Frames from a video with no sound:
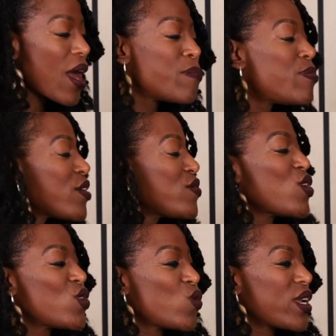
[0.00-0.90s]
above
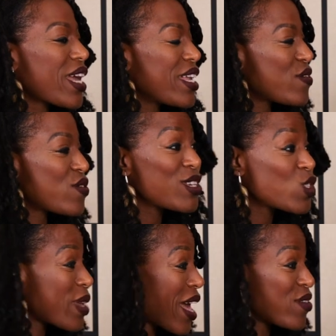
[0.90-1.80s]
all, what kind of
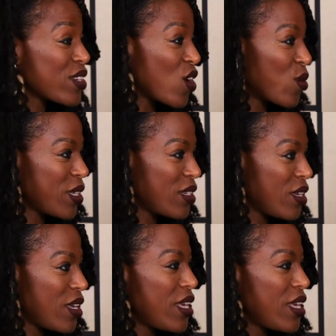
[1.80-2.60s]
things we have in common.